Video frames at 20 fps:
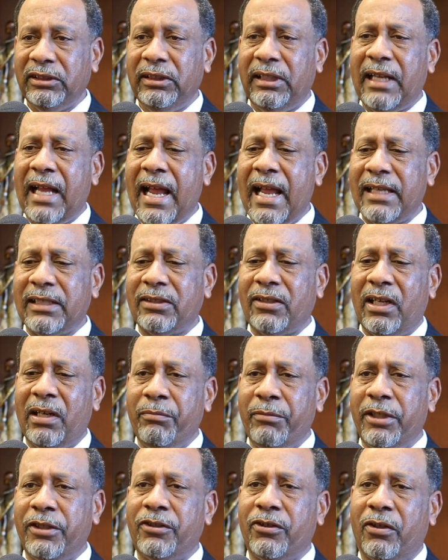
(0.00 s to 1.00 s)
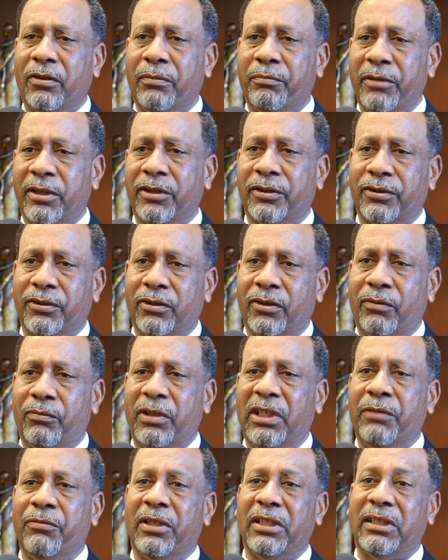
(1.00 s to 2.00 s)
I had started mentoring in middle school. When
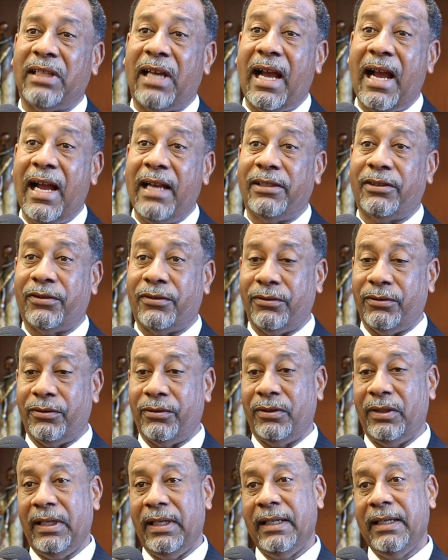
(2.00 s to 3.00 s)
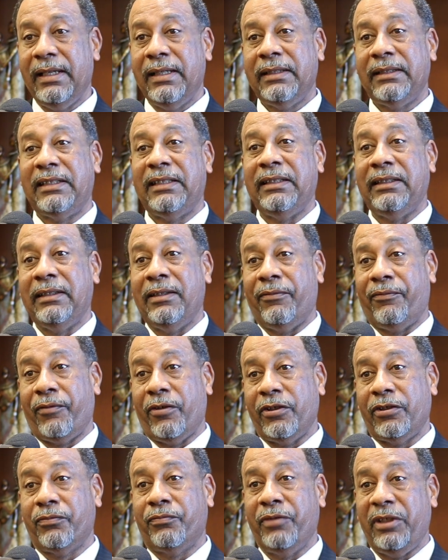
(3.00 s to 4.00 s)
he went to high school, the
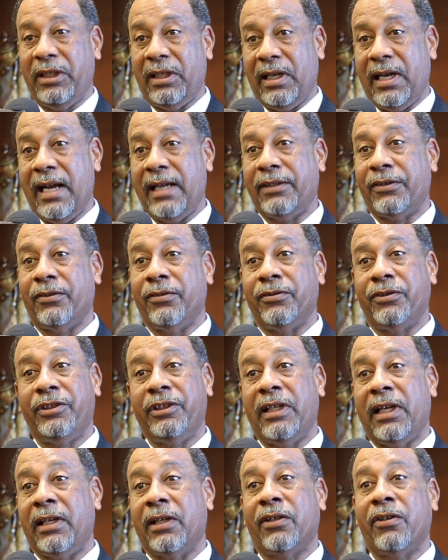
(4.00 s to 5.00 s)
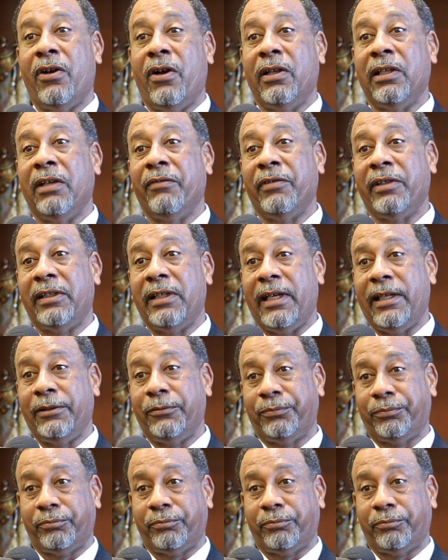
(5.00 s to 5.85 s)
first week of high school, she got a call every day.